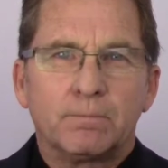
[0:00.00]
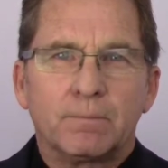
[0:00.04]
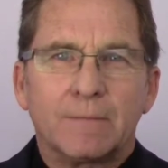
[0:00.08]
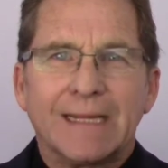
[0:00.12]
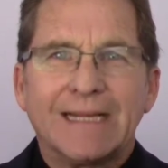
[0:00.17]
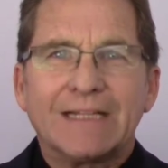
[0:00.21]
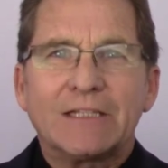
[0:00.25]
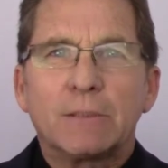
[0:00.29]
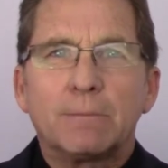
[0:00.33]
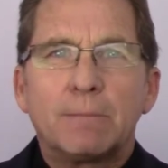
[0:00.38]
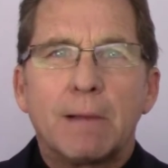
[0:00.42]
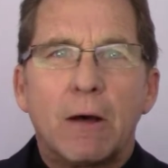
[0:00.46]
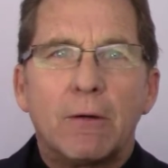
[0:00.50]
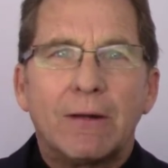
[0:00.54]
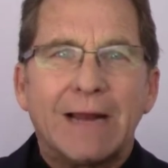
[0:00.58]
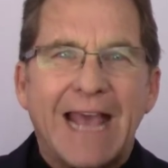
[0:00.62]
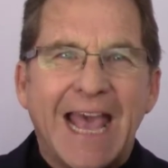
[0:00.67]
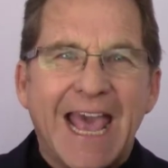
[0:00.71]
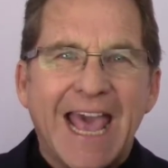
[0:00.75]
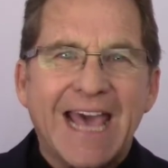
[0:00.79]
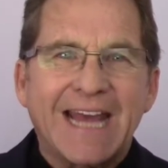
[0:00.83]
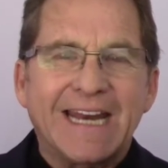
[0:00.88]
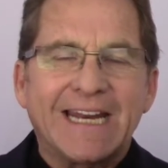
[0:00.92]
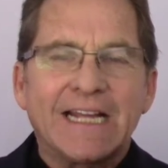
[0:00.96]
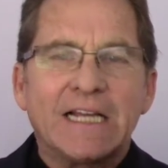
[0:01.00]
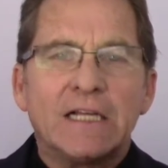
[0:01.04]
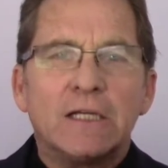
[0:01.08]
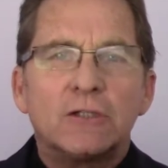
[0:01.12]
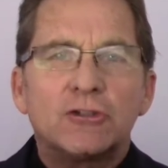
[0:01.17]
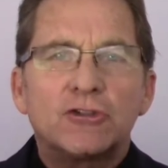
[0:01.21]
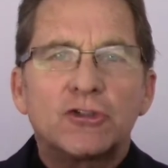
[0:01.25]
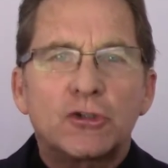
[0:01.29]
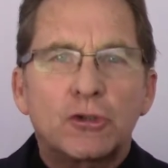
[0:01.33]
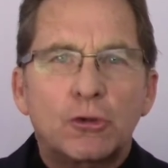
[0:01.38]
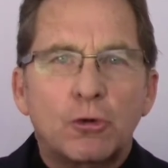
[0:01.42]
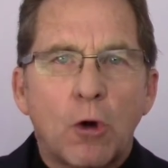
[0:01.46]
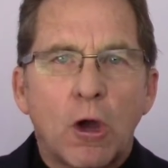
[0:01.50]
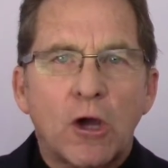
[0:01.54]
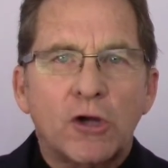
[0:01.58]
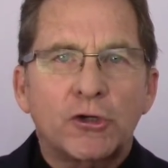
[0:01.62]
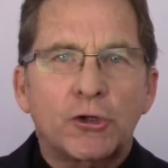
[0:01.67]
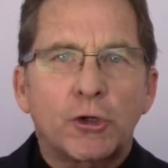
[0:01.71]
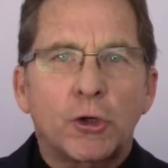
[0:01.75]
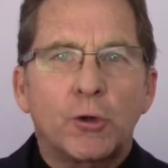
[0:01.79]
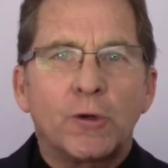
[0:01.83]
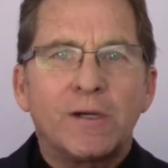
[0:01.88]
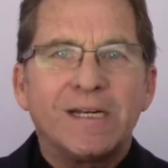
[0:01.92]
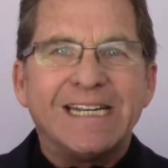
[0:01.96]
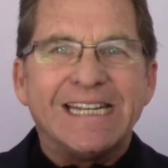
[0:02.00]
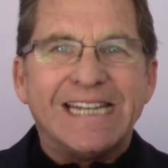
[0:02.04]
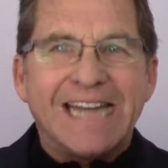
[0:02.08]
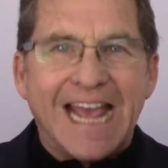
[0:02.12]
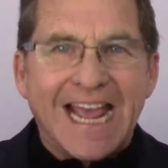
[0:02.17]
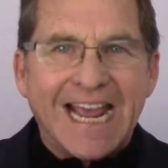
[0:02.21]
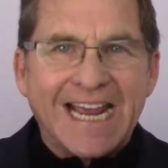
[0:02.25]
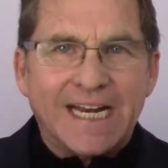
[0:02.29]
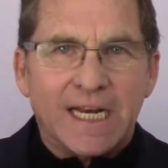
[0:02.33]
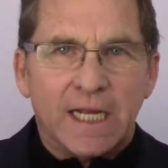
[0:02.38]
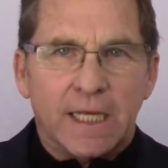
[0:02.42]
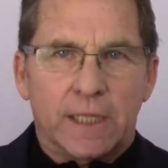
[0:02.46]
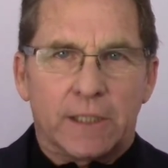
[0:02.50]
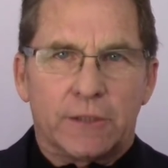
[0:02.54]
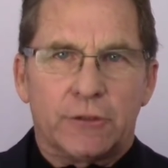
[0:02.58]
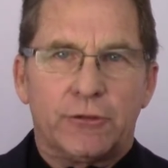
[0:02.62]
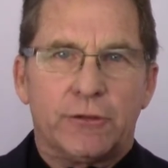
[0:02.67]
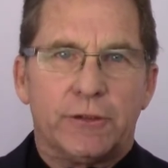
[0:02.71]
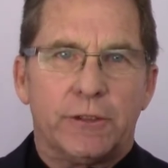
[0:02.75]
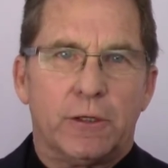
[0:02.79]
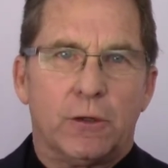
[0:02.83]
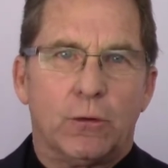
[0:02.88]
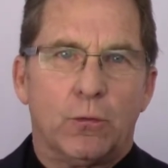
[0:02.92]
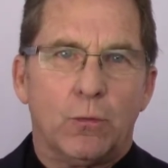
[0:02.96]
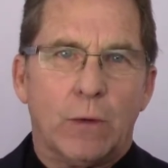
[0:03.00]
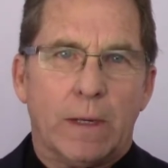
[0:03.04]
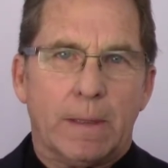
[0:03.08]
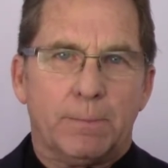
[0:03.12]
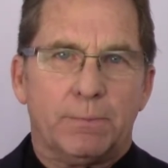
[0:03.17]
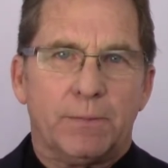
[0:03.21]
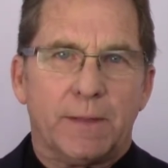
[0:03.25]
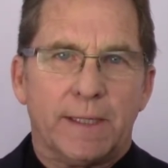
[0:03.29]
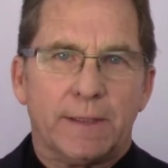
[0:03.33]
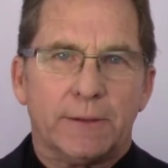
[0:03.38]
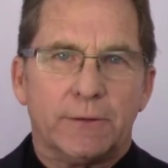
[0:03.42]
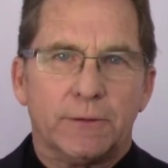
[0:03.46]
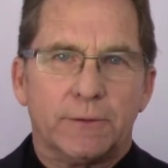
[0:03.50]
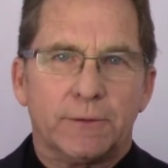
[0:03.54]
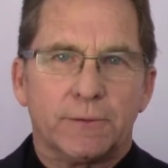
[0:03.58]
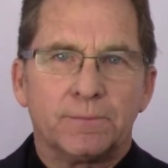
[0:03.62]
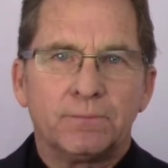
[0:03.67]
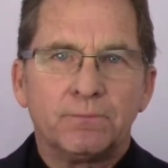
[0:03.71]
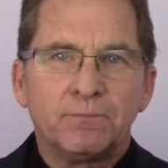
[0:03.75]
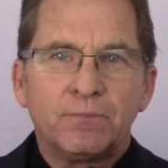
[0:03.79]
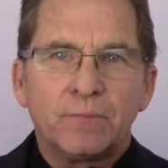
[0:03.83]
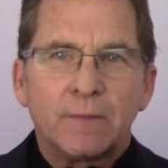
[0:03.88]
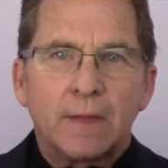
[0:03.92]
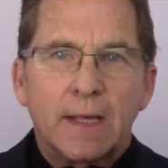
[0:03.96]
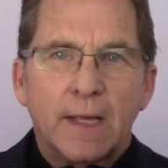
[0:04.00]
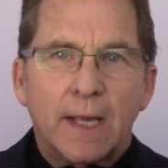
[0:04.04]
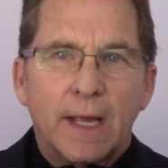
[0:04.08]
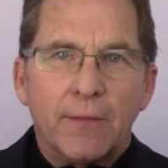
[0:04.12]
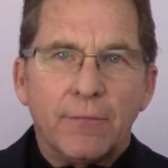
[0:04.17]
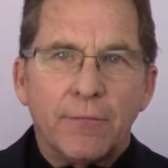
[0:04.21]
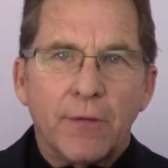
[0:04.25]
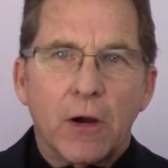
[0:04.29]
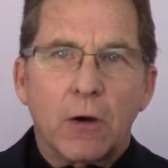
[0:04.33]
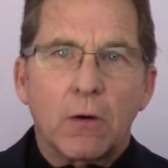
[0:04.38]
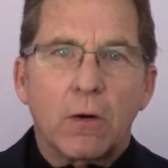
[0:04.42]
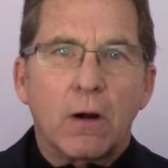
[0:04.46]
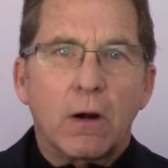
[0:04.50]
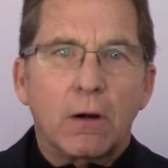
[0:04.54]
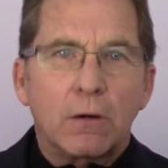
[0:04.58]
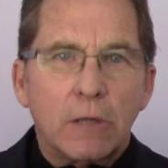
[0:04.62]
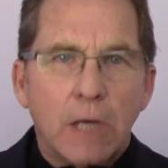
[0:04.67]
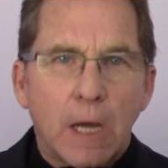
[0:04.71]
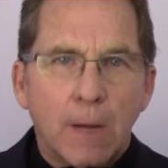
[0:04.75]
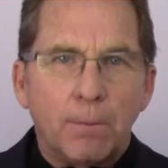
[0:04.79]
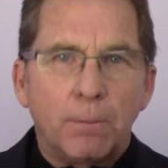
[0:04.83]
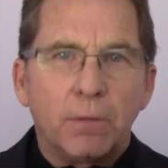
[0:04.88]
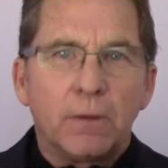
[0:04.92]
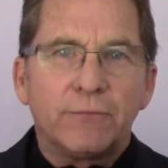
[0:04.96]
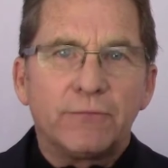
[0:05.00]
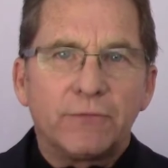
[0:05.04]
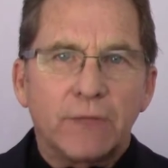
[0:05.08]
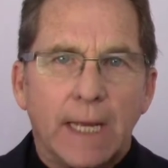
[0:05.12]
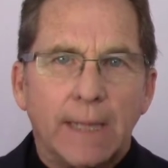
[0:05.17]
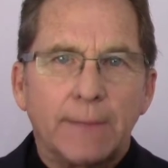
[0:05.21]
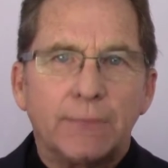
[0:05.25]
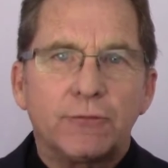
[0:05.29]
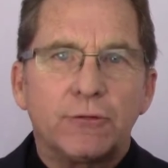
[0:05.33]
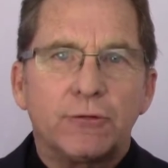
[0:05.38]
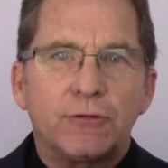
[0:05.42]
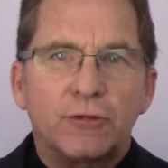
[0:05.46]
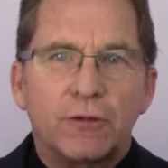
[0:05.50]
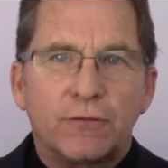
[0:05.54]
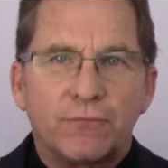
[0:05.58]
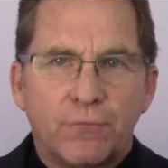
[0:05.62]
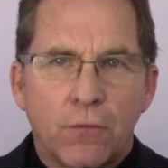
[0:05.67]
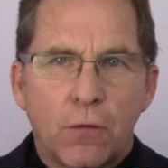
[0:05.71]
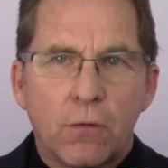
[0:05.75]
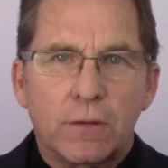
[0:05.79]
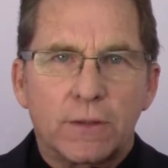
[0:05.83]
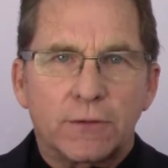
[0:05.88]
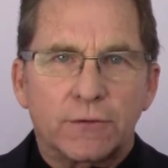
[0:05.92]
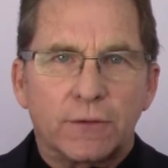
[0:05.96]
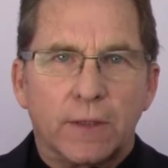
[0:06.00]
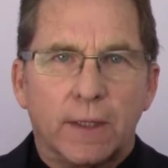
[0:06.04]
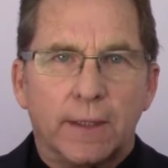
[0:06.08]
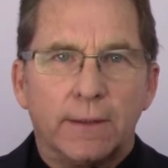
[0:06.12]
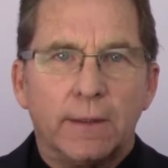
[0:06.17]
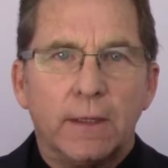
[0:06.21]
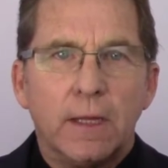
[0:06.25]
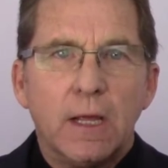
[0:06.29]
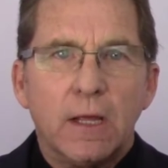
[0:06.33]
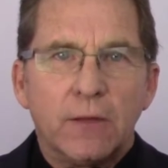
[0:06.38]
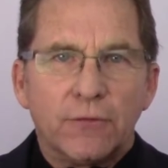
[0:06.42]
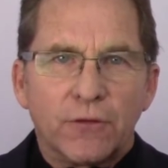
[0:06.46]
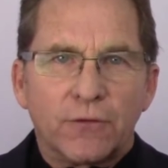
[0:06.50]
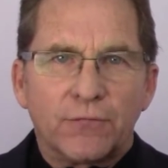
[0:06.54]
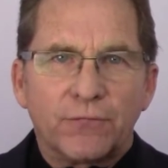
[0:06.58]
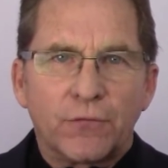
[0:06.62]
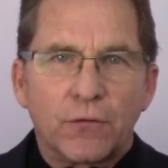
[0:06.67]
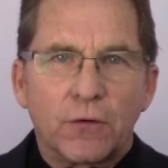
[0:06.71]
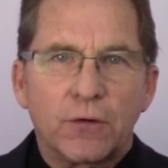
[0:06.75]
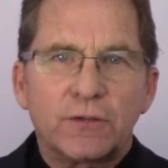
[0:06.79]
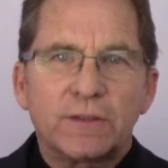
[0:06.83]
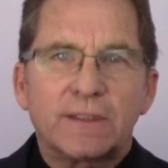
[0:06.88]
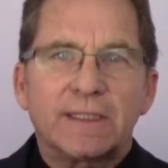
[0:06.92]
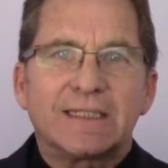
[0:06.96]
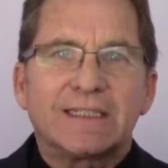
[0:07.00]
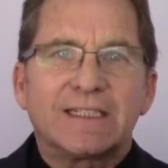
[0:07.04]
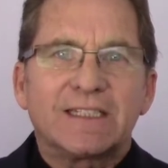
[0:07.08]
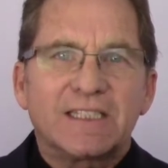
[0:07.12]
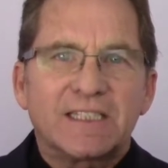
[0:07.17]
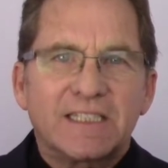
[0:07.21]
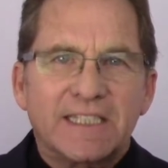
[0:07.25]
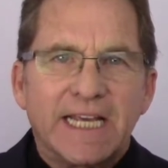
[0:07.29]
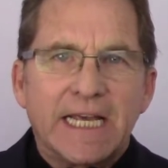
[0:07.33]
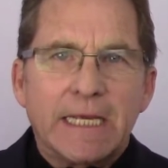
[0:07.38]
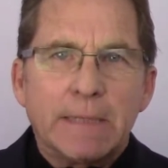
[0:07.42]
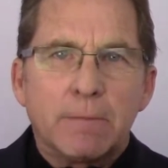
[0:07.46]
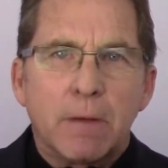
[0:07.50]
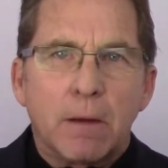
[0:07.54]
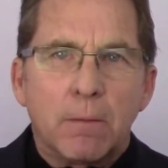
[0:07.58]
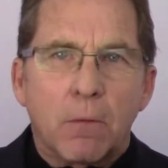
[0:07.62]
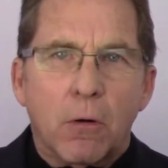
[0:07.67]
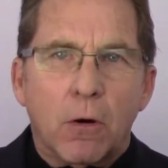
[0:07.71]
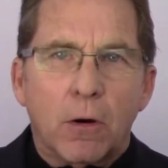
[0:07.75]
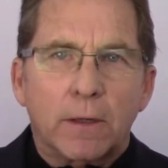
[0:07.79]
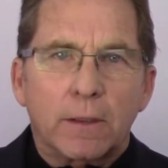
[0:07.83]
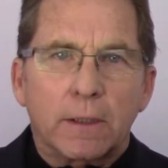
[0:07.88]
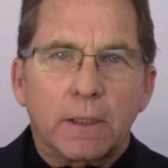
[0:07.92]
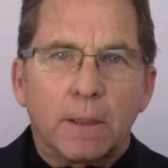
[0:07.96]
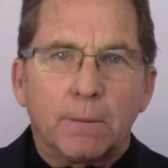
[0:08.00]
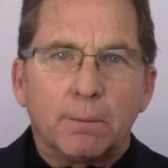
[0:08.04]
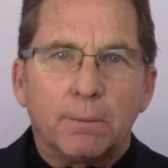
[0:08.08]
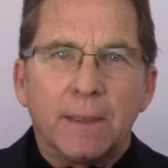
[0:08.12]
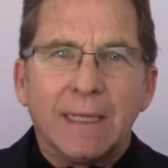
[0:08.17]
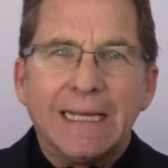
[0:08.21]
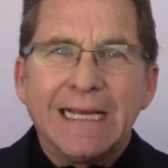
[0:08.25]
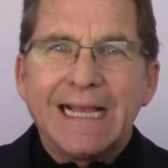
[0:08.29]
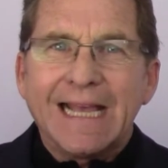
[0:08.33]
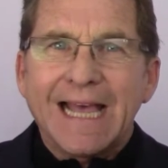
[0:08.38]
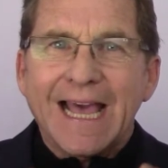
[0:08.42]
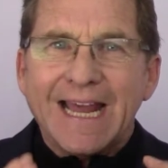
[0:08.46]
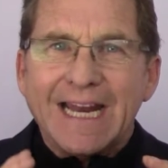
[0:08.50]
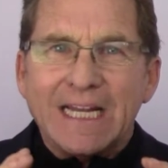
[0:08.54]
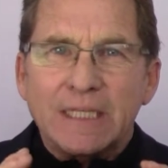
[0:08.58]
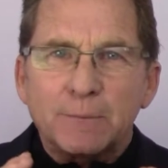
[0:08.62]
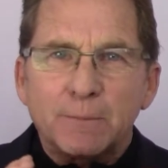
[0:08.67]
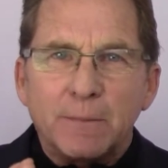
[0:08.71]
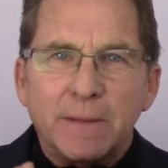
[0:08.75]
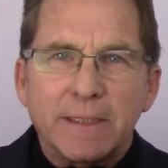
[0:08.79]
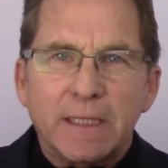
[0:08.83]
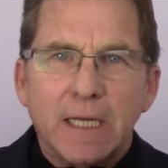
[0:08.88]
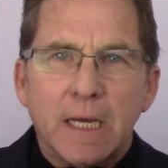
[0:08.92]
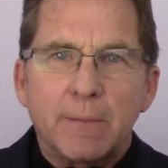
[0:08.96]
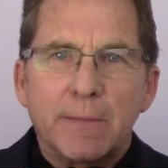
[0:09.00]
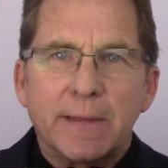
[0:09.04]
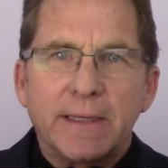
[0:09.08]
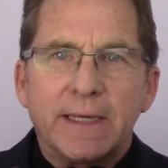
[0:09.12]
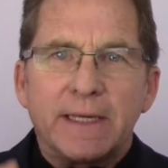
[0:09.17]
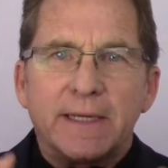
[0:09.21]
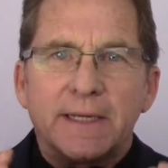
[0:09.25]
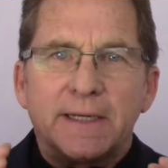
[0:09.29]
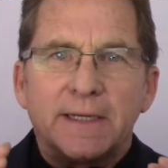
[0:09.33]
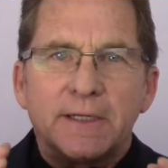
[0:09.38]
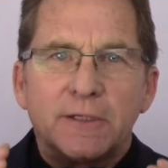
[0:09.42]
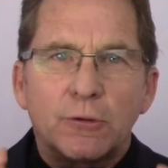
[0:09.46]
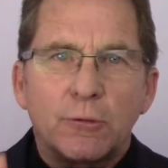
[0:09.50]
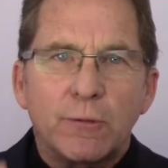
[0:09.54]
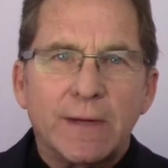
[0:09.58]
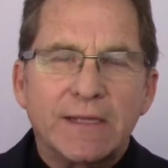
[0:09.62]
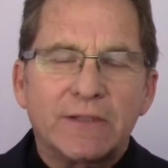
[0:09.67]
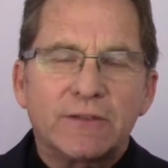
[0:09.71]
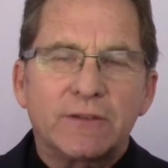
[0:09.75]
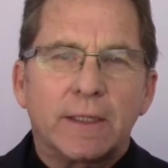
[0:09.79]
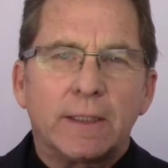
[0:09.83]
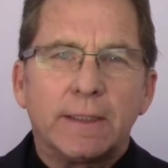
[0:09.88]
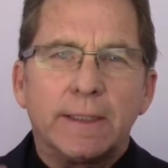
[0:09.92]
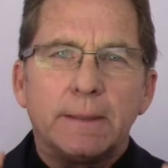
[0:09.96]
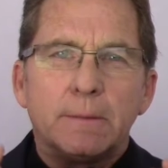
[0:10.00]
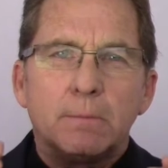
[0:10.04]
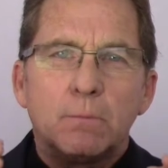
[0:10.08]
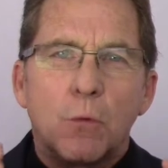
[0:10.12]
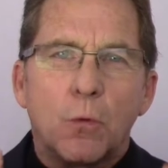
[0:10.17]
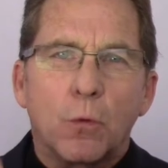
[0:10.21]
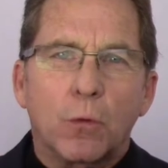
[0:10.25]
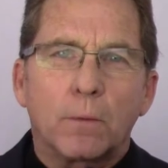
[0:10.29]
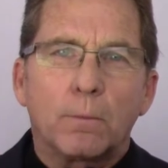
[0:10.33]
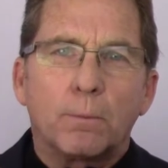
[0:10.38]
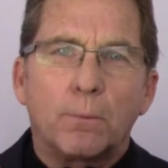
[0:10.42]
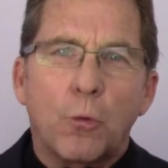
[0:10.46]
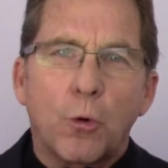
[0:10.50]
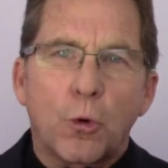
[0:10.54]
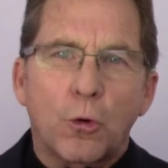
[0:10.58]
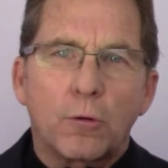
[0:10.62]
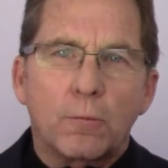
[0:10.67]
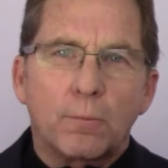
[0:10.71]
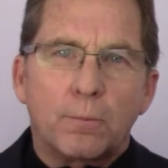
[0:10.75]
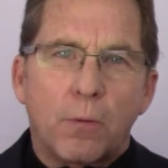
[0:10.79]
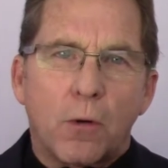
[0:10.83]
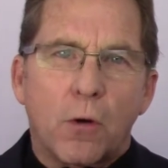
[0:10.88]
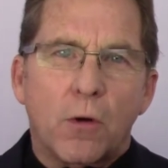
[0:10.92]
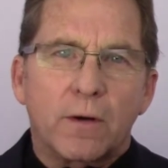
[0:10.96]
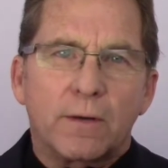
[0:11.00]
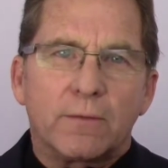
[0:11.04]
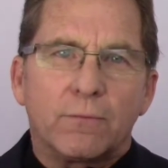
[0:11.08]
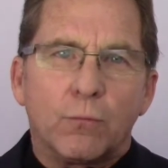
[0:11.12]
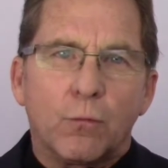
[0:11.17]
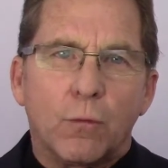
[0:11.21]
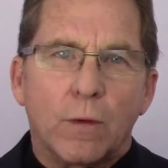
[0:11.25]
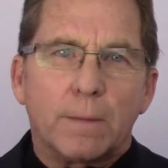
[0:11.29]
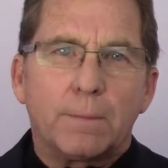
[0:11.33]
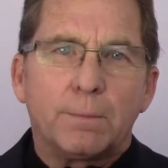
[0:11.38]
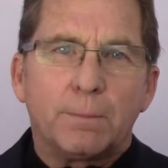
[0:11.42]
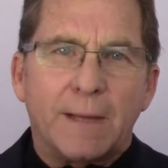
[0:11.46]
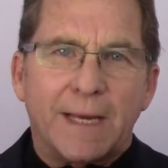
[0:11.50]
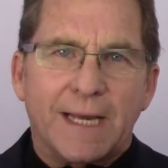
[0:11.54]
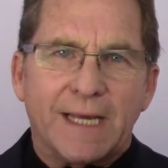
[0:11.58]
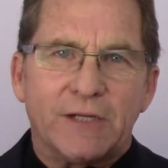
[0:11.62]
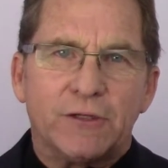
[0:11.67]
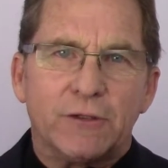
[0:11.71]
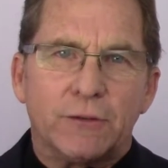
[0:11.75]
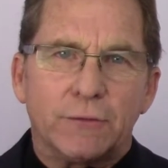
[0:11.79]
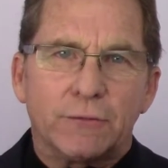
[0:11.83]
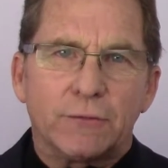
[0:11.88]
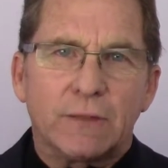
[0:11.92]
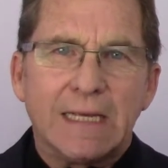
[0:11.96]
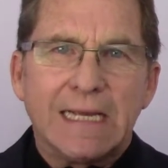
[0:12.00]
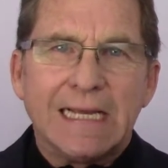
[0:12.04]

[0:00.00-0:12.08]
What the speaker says: It's about adding structured data to your web pages. And there are a couple of types you should focus on. The first is schema markup, and it's becoming an increasingly more important part of web pages.